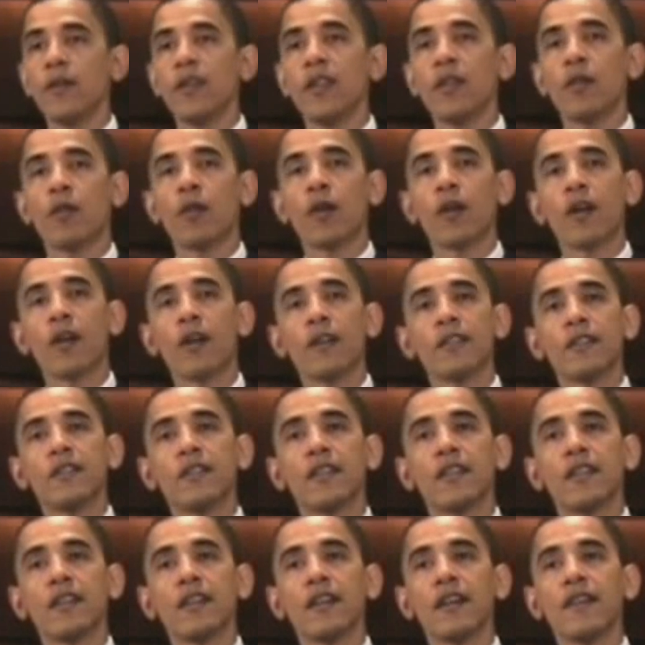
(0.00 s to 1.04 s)
with the
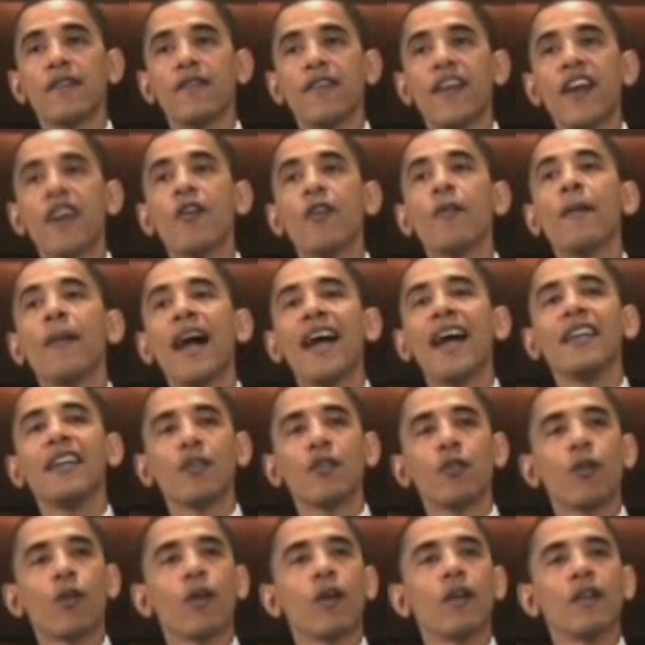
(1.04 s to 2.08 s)
words,
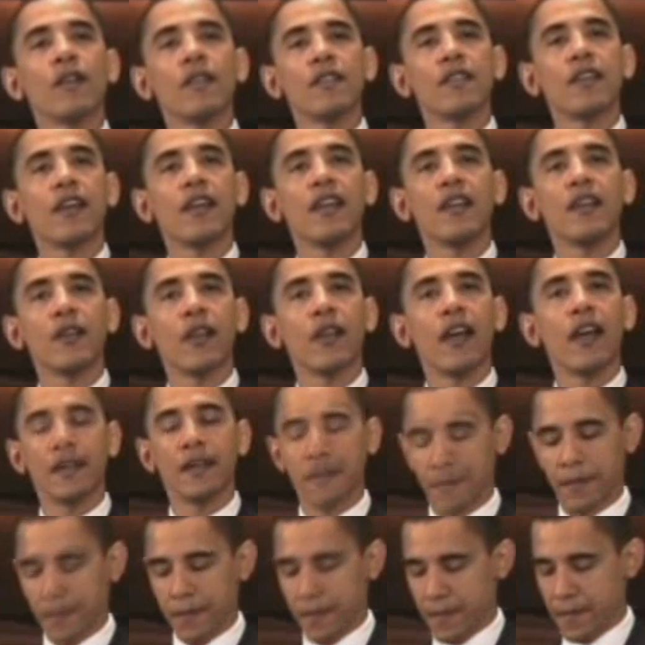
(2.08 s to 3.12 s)
fair-minded words, underlined.